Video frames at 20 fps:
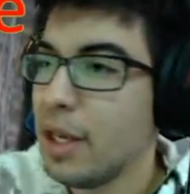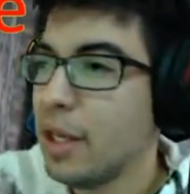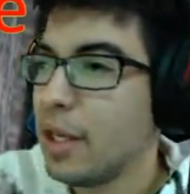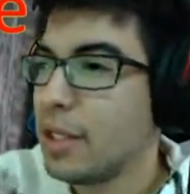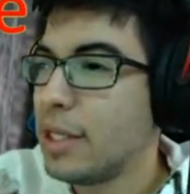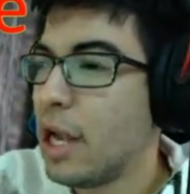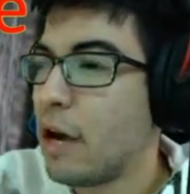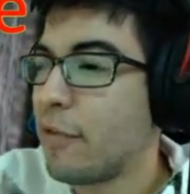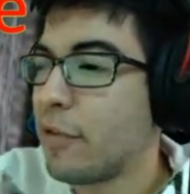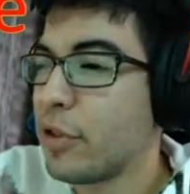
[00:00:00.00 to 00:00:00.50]

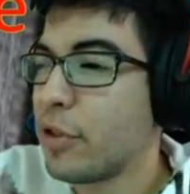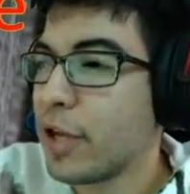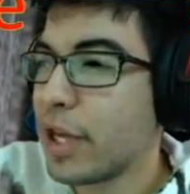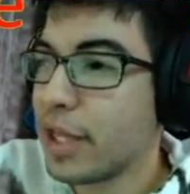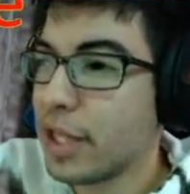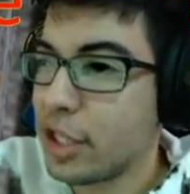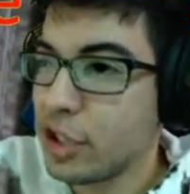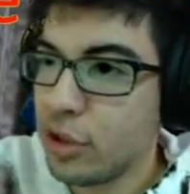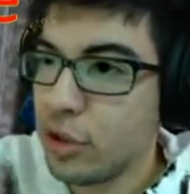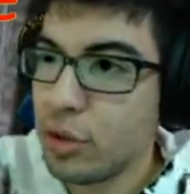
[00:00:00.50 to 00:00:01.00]
Now, if you look
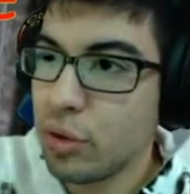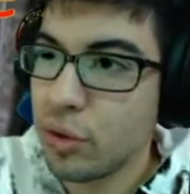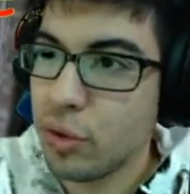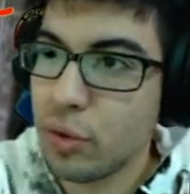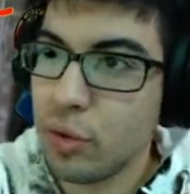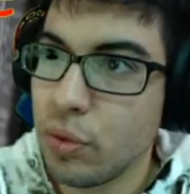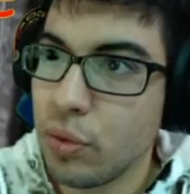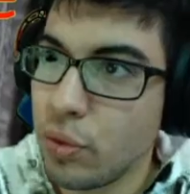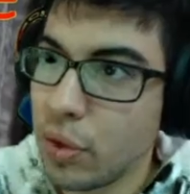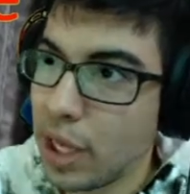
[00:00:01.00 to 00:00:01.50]
at the
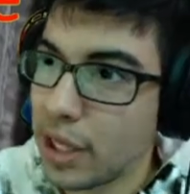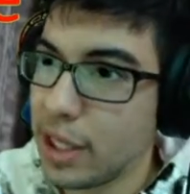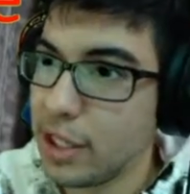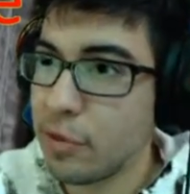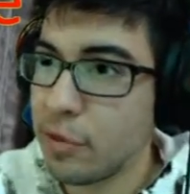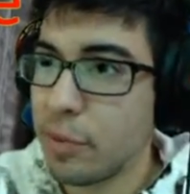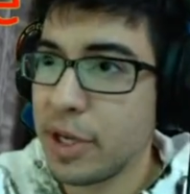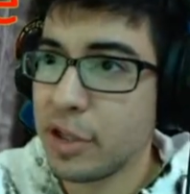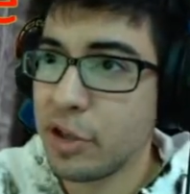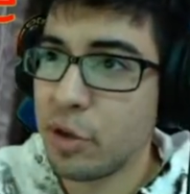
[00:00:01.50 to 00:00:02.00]
two, at least
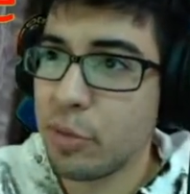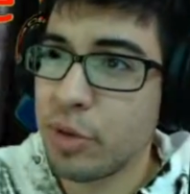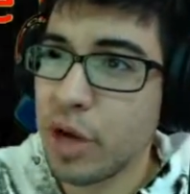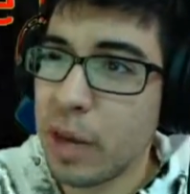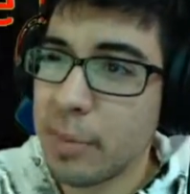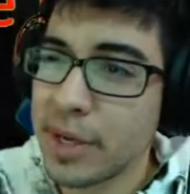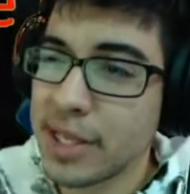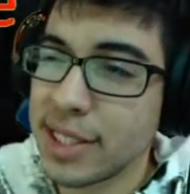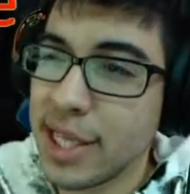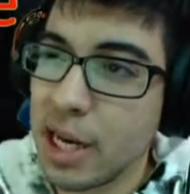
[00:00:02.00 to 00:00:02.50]
for me, two
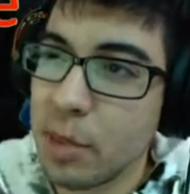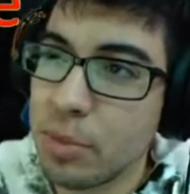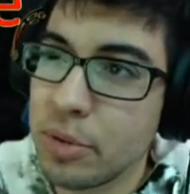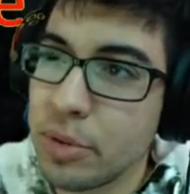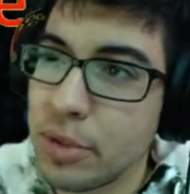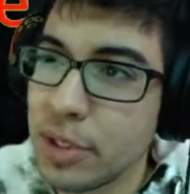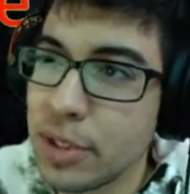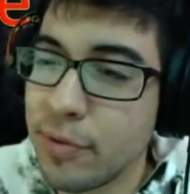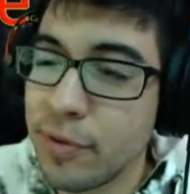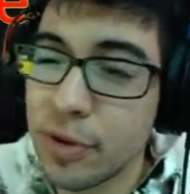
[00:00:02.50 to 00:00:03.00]
prime
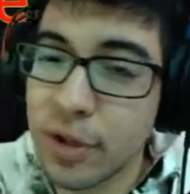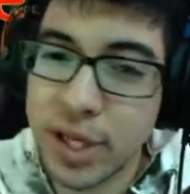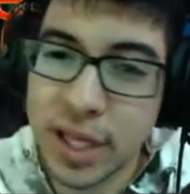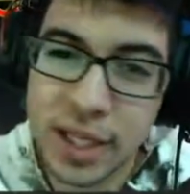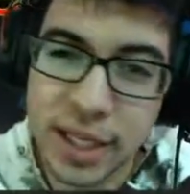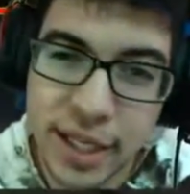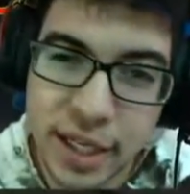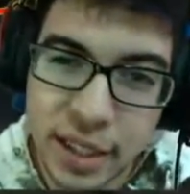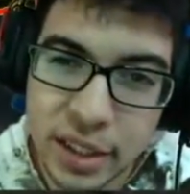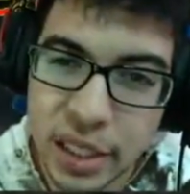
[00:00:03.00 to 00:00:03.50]
examples, if you look
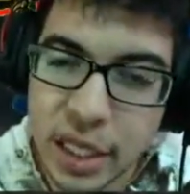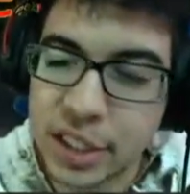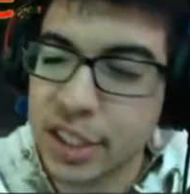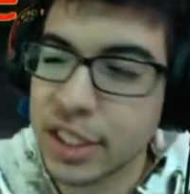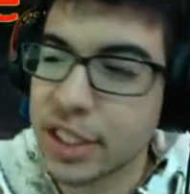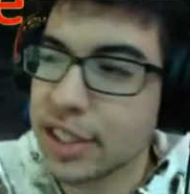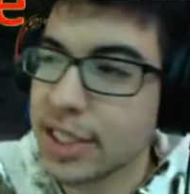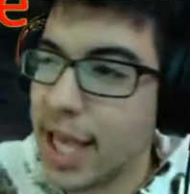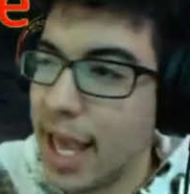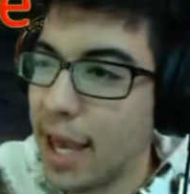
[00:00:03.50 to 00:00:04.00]
at League of
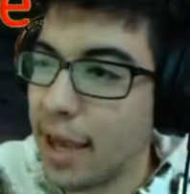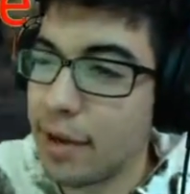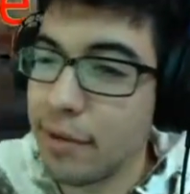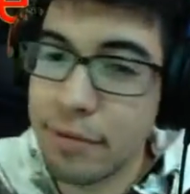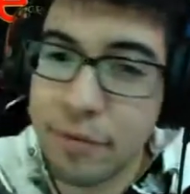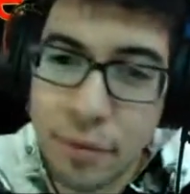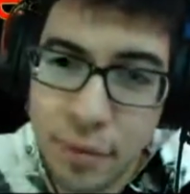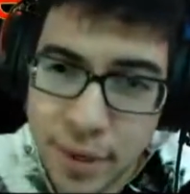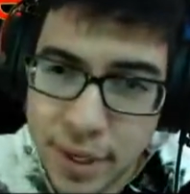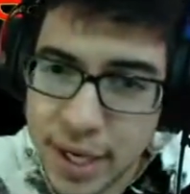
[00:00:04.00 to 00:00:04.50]
Legends
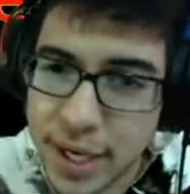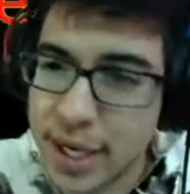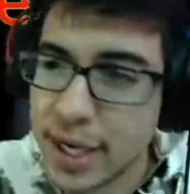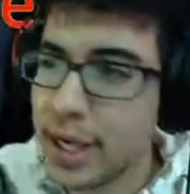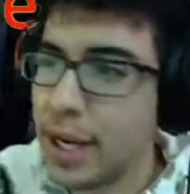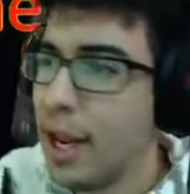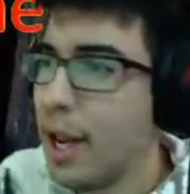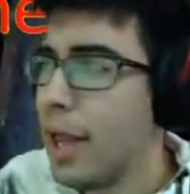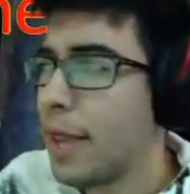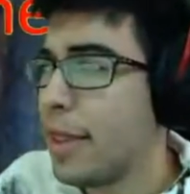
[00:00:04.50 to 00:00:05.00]
and
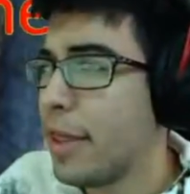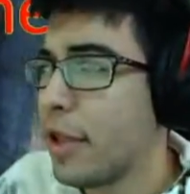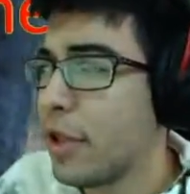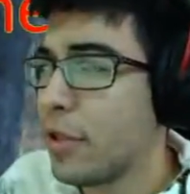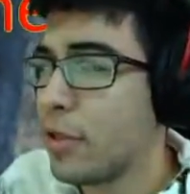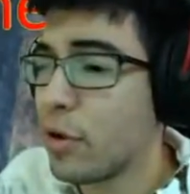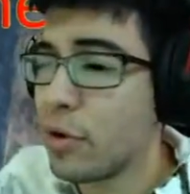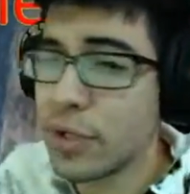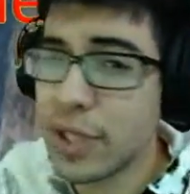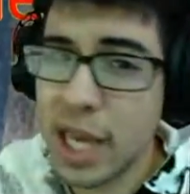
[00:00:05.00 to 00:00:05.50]
Fortnite, they,
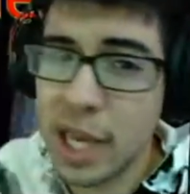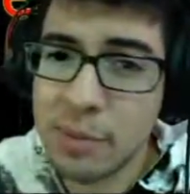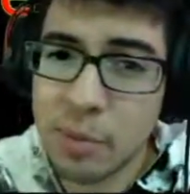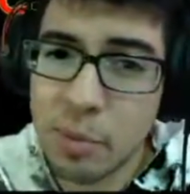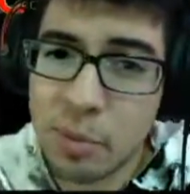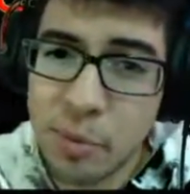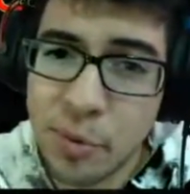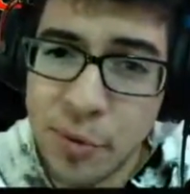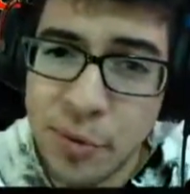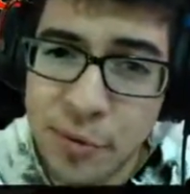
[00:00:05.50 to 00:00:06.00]
those games are
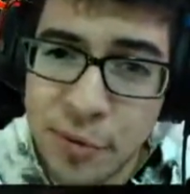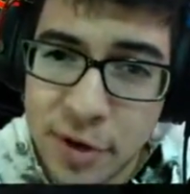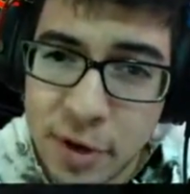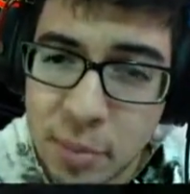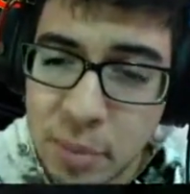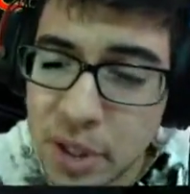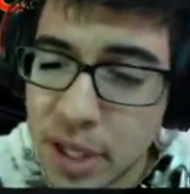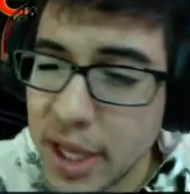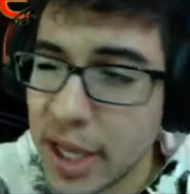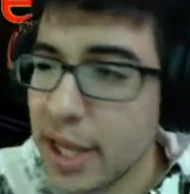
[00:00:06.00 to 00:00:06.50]
both free to
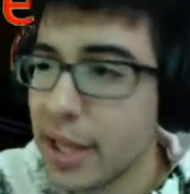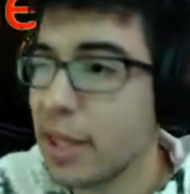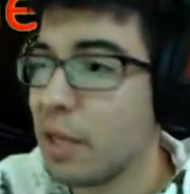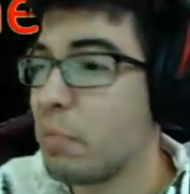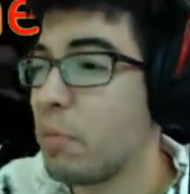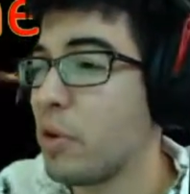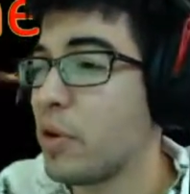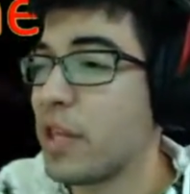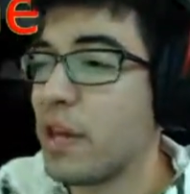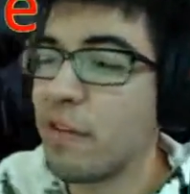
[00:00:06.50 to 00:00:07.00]
play, they
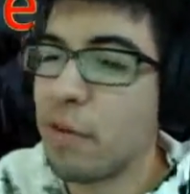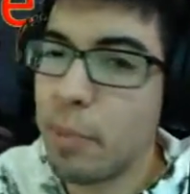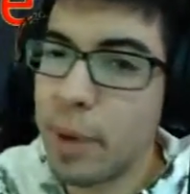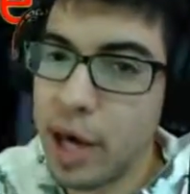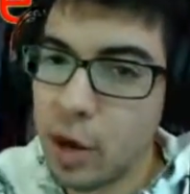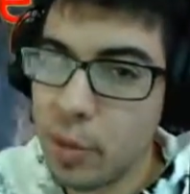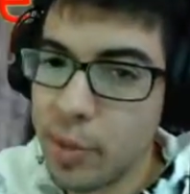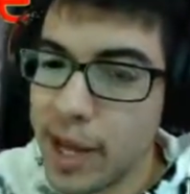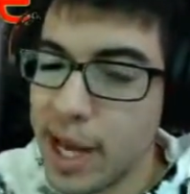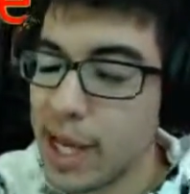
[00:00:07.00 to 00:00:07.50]
both have a
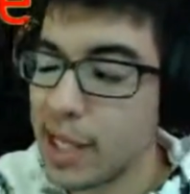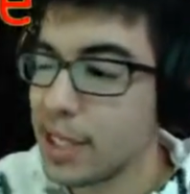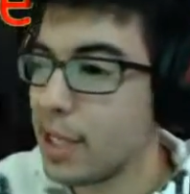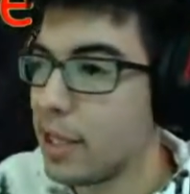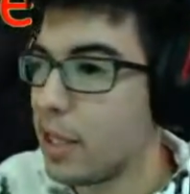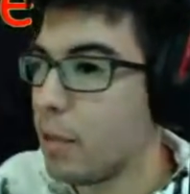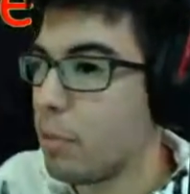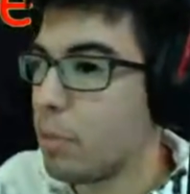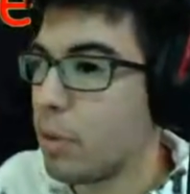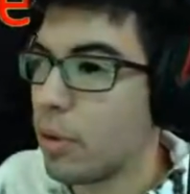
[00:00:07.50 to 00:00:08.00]
battle pass,
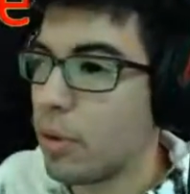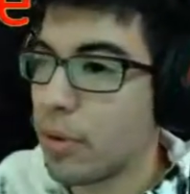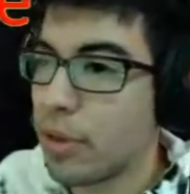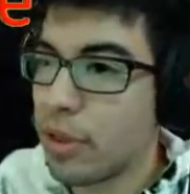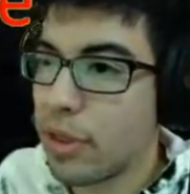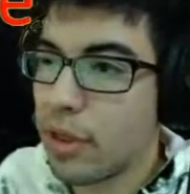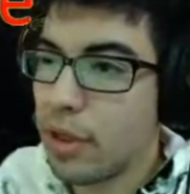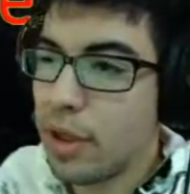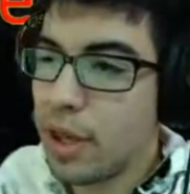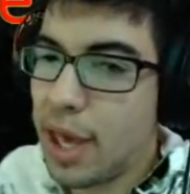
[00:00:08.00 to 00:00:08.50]
and they
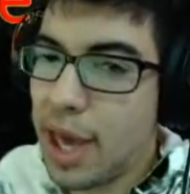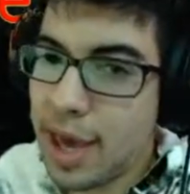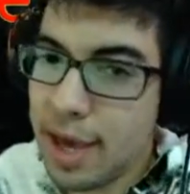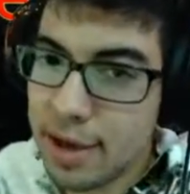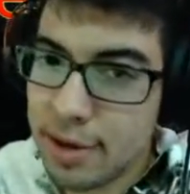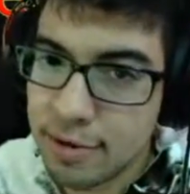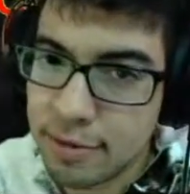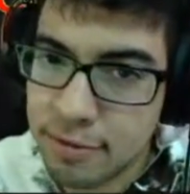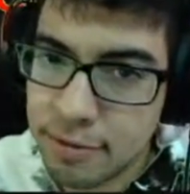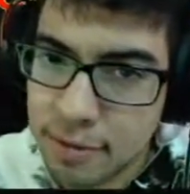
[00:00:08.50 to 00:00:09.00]
both
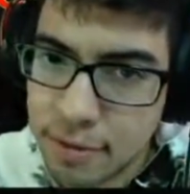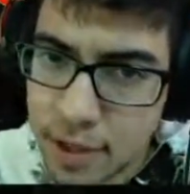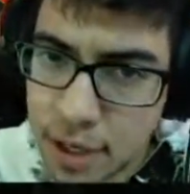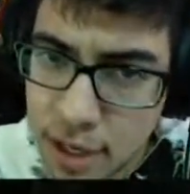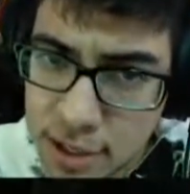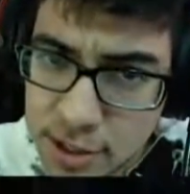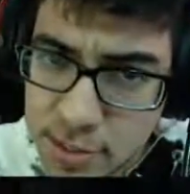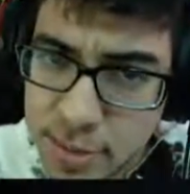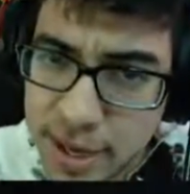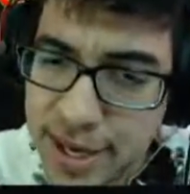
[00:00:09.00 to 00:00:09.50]
have
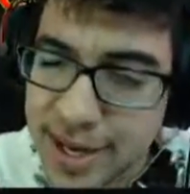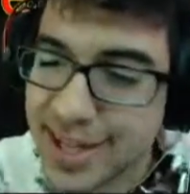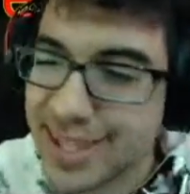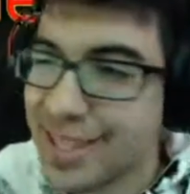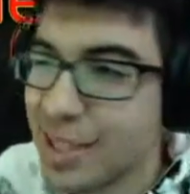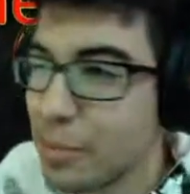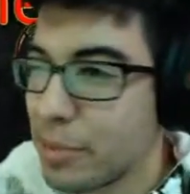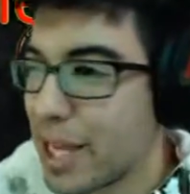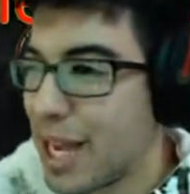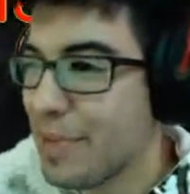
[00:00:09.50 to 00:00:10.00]
cosmetics,
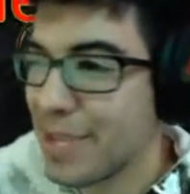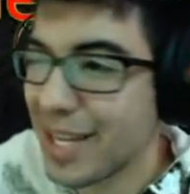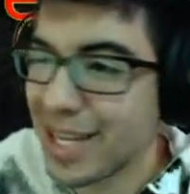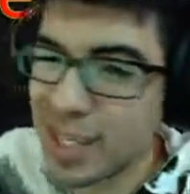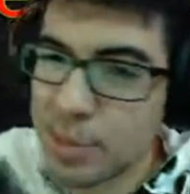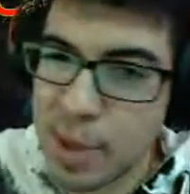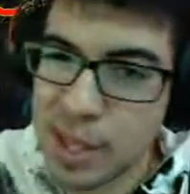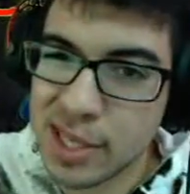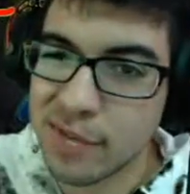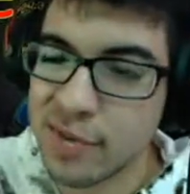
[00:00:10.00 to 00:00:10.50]
sometimes
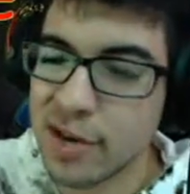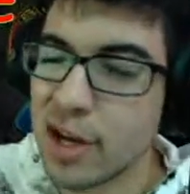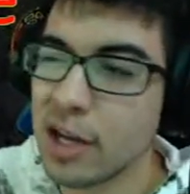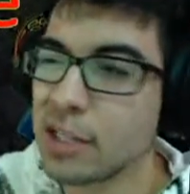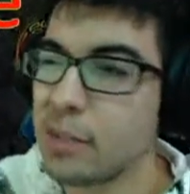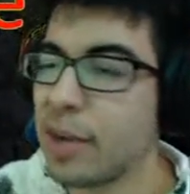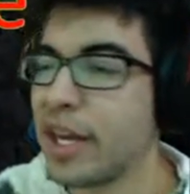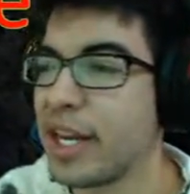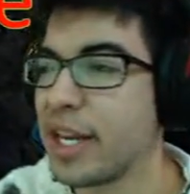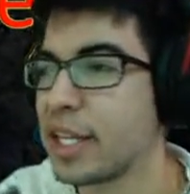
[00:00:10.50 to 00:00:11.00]
expensive
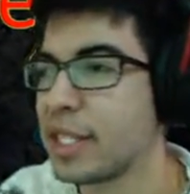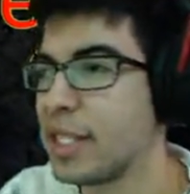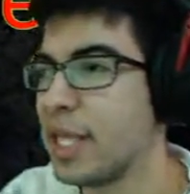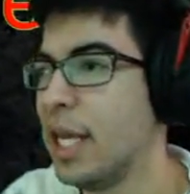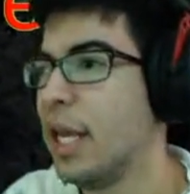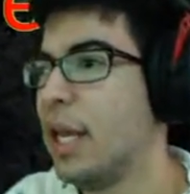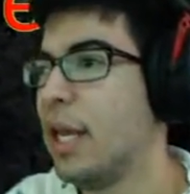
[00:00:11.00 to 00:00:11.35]
cosmetics.